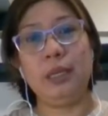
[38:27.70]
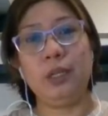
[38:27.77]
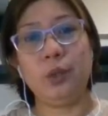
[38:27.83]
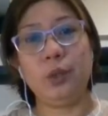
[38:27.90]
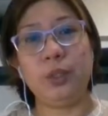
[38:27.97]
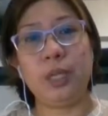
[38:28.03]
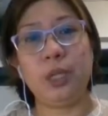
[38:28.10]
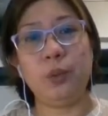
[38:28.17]

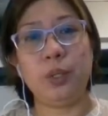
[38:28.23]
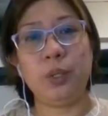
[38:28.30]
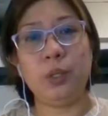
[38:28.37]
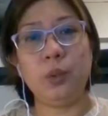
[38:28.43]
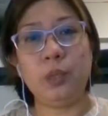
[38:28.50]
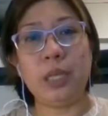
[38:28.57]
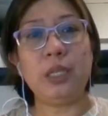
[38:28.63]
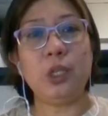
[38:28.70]
so
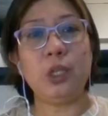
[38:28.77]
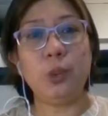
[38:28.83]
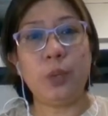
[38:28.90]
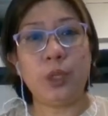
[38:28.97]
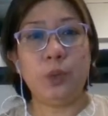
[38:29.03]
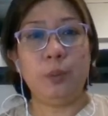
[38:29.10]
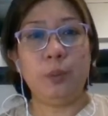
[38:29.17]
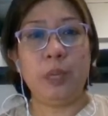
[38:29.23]
that is
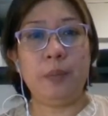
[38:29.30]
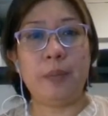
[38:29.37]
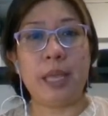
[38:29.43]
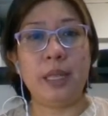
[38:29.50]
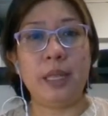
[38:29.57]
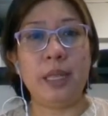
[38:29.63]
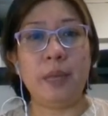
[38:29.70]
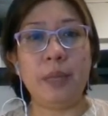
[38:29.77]
what you mean by
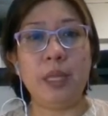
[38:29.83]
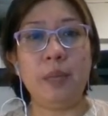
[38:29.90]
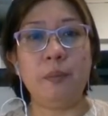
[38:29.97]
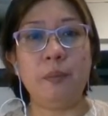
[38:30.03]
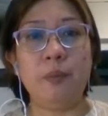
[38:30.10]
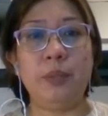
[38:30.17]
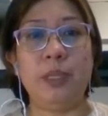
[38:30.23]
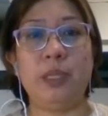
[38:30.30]
the
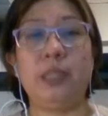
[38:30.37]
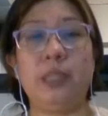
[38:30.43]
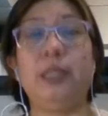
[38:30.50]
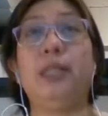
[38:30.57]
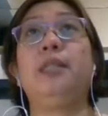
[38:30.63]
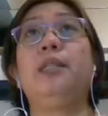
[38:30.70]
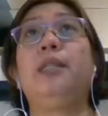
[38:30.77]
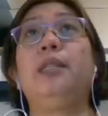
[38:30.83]
minimum
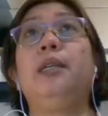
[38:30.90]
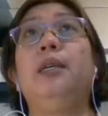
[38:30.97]
distance.